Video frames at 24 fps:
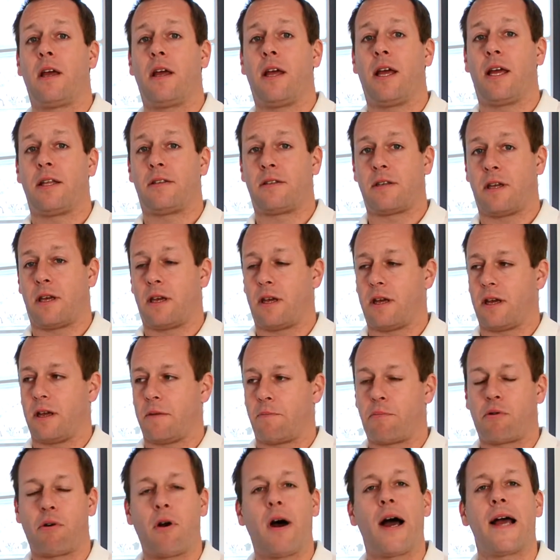it's a
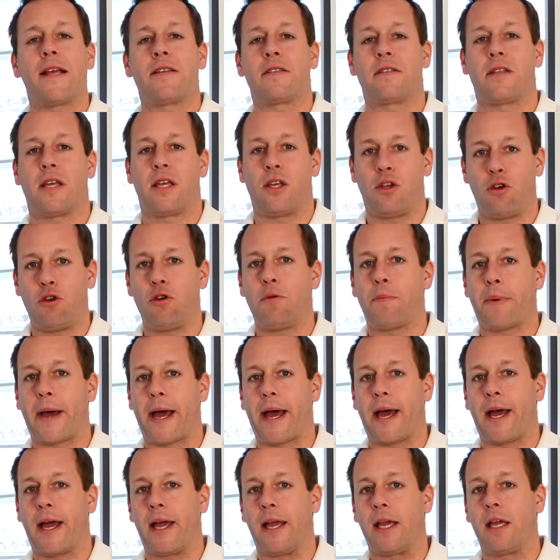price that you
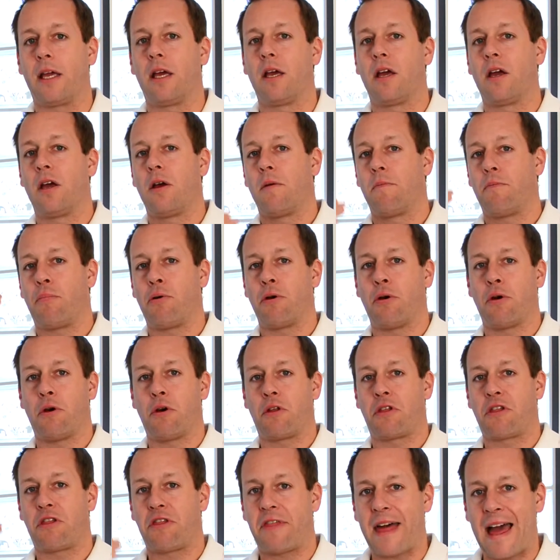pay per
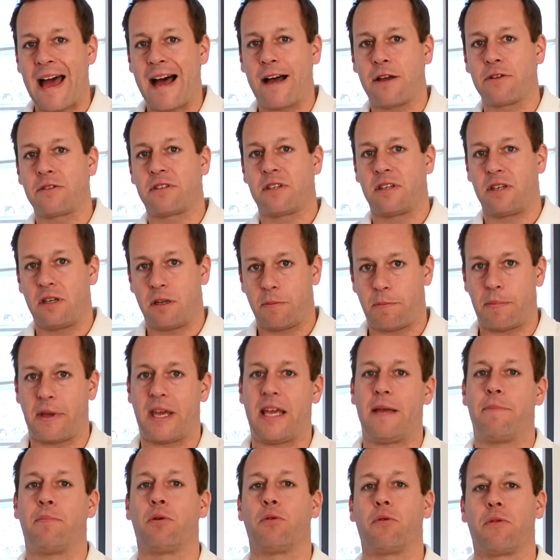1,000
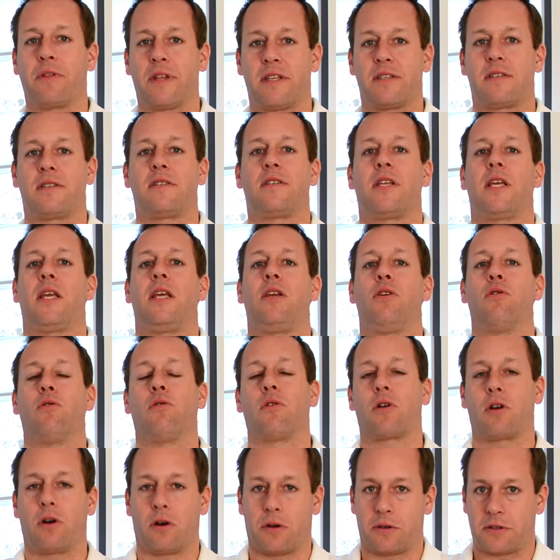people that see your
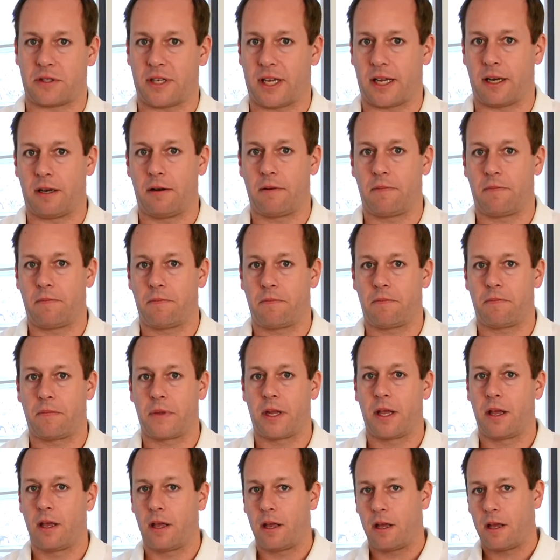content.
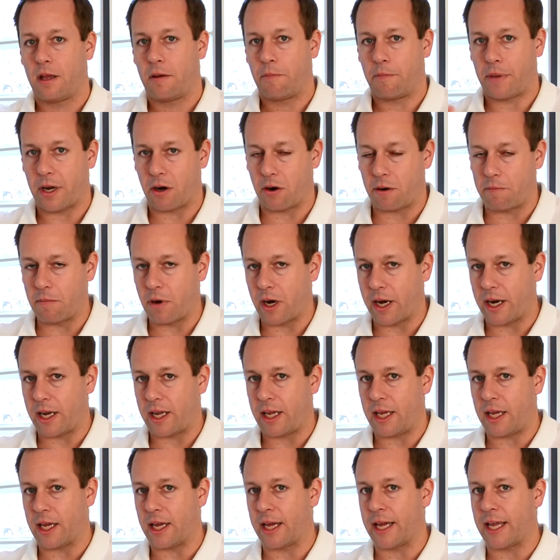Bear in mind
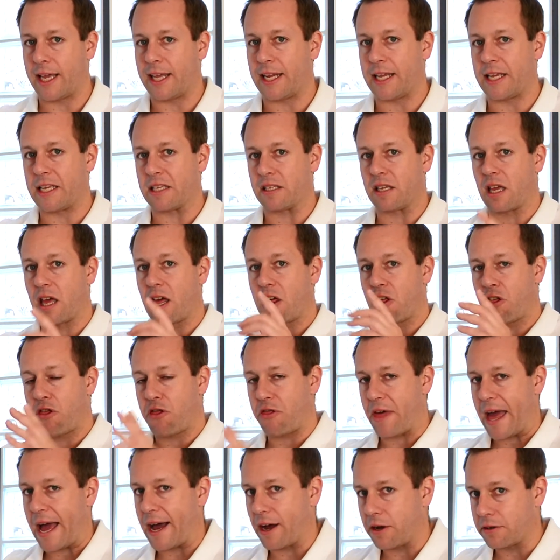here, it is
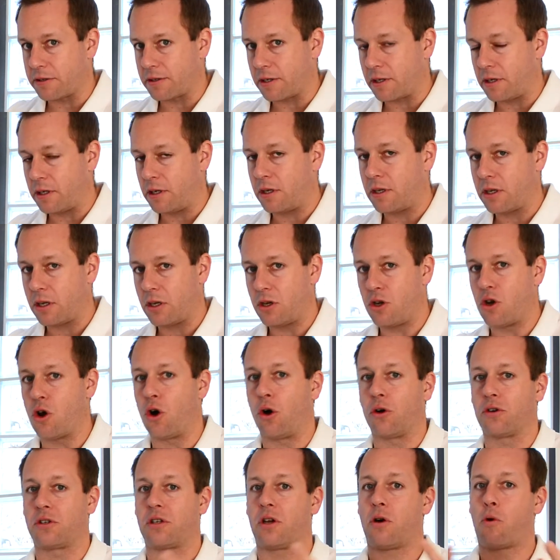1,000,
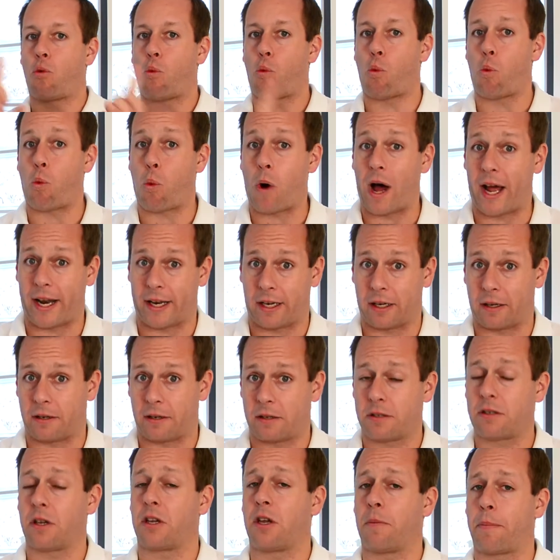not one.
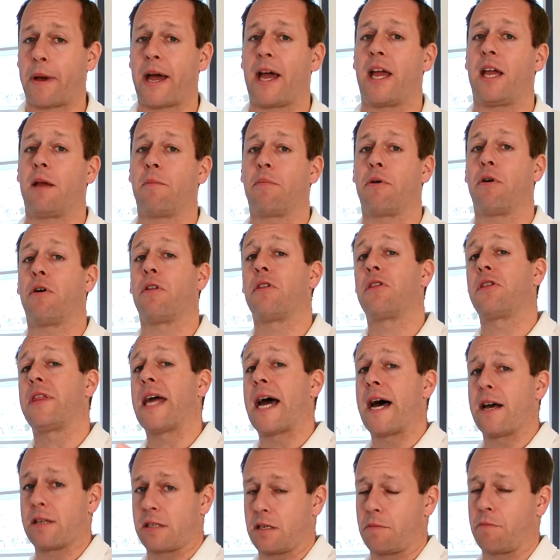So you're paying per
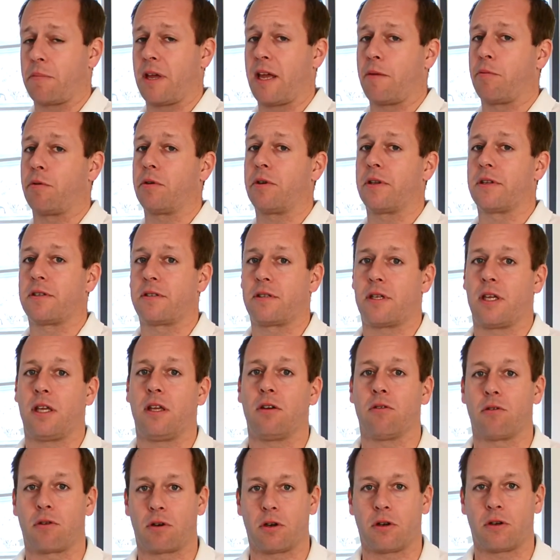1,000 people that see
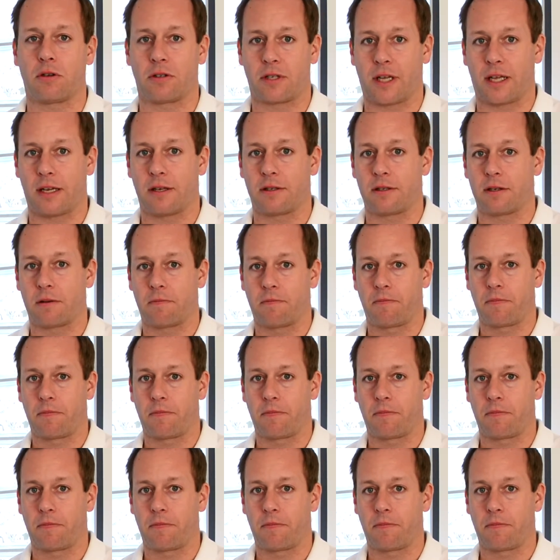your content.